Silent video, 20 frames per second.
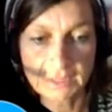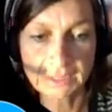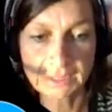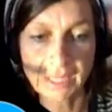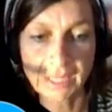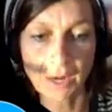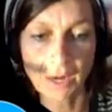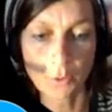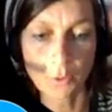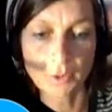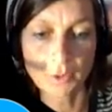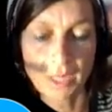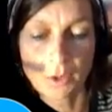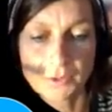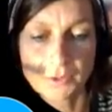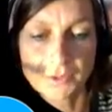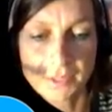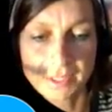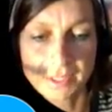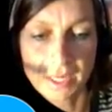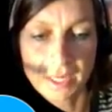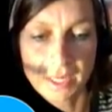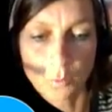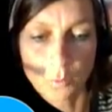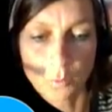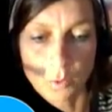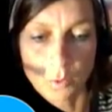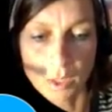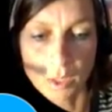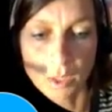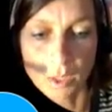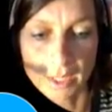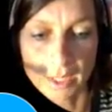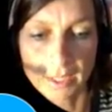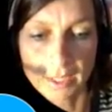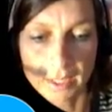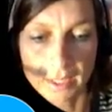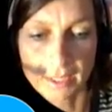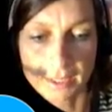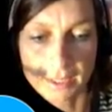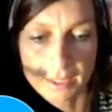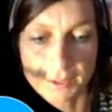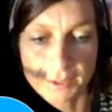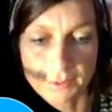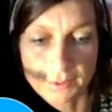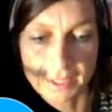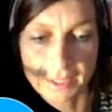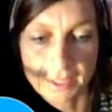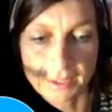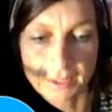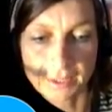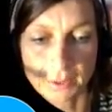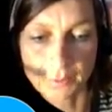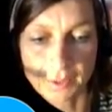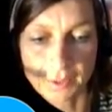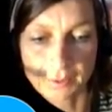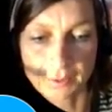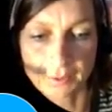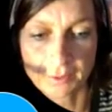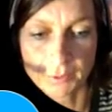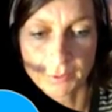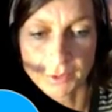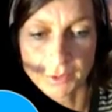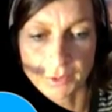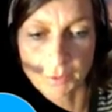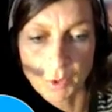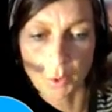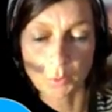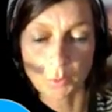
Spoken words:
Now, could I also say y is greater than or equal to 0